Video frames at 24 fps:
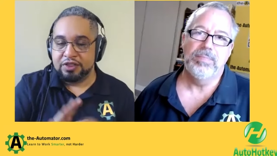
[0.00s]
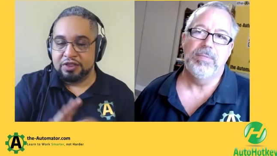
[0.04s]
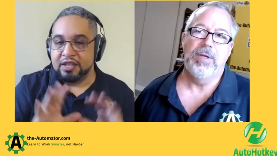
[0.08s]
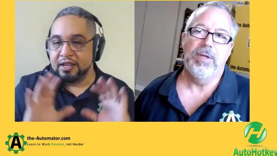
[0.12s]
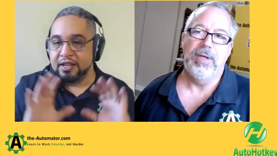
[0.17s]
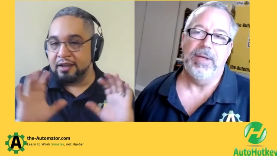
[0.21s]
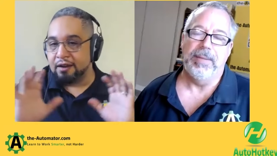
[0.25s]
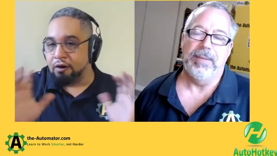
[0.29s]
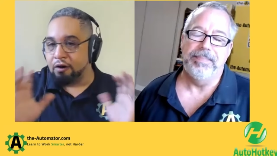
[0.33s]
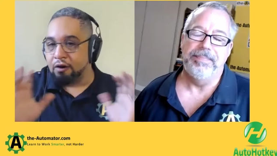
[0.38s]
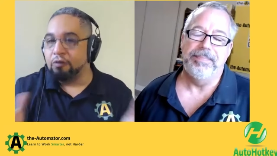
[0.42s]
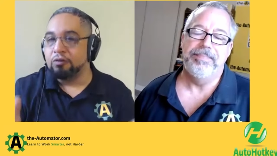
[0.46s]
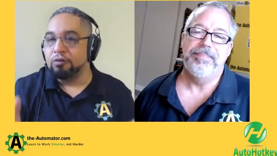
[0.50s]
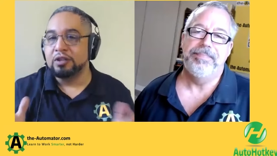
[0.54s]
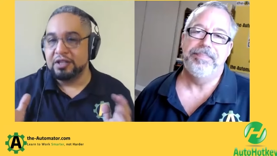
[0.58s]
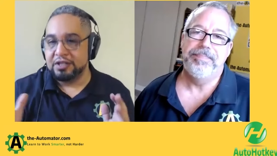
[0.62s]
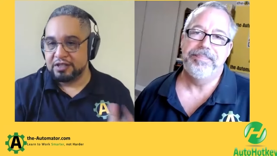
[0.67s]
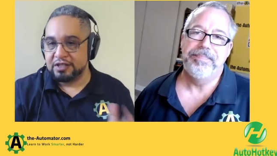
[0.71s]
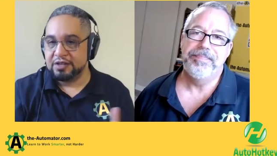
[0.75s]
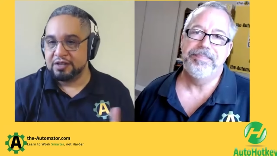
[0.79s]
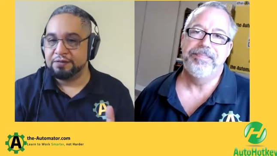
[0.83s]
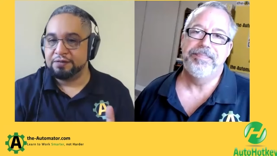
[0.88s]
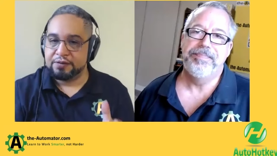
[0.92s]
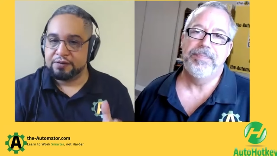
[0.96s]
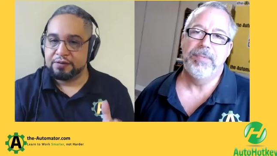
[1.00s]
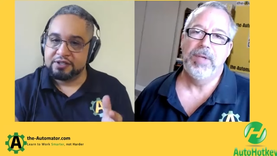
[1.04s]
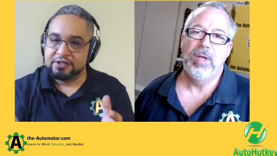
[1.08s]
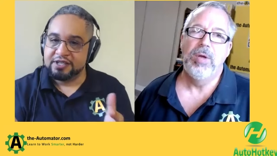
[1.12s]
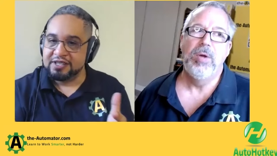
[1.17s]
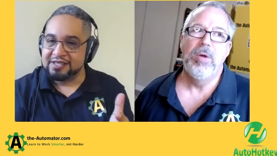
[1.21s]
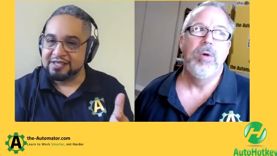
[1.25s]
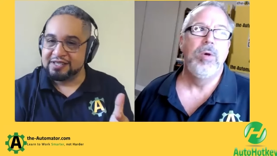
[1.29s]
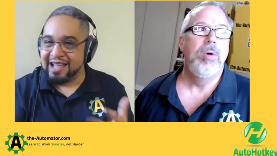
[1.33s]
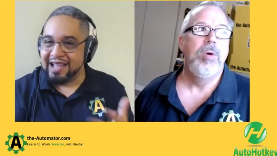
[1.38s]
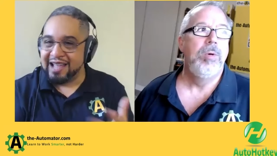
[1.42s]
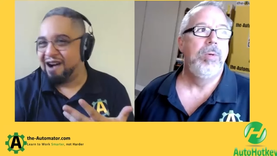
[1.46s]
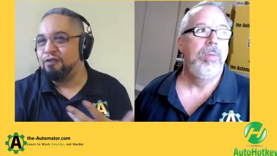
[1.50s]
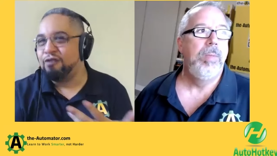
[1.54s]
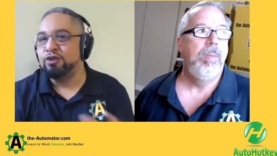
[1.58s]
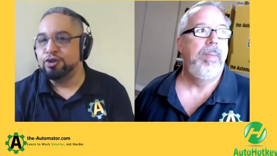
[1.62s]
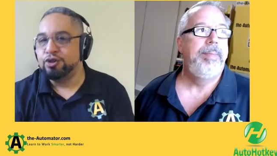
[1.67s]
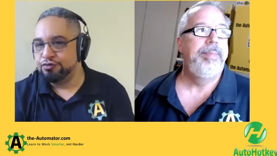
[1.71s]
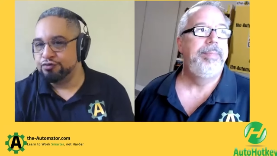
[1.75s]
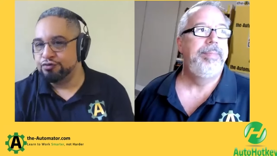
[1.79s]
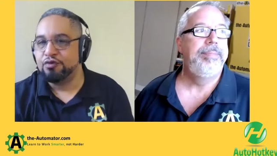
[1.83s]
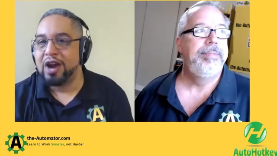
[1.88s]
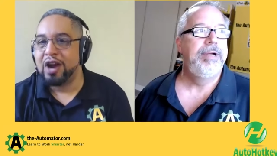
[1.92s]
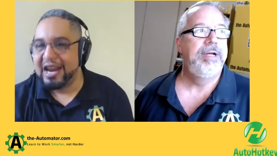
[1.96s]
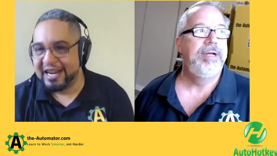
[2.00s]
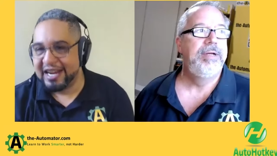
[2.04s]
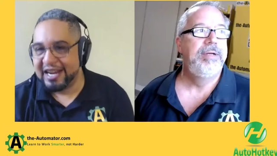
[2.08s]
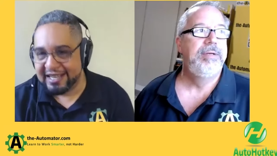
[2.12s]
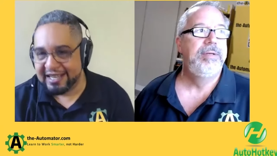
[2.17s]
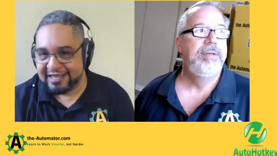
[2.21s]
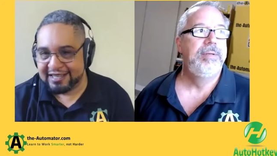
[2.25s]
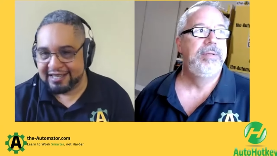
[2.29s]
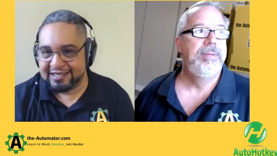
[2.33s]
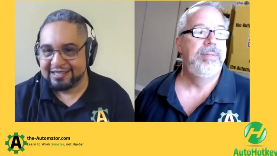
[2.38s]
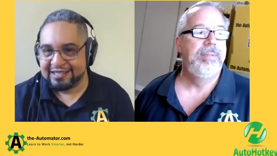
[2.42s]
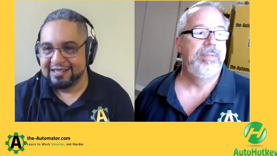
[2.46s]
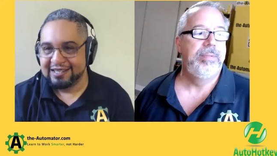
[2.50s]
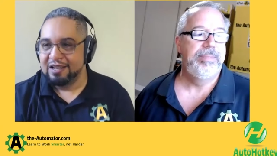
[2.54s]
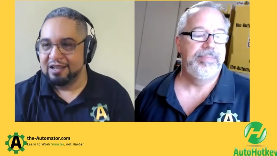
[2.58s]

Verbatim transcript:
Speaker 1: The only difference is how you write it.